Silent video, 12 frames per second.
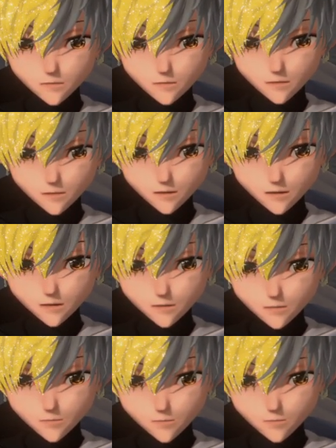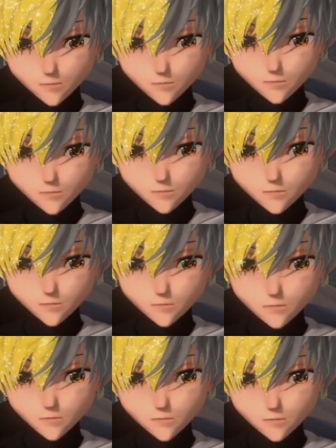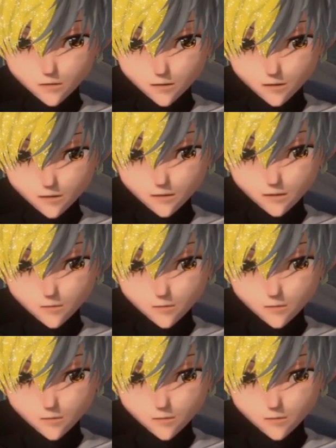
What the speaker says: Bring that up.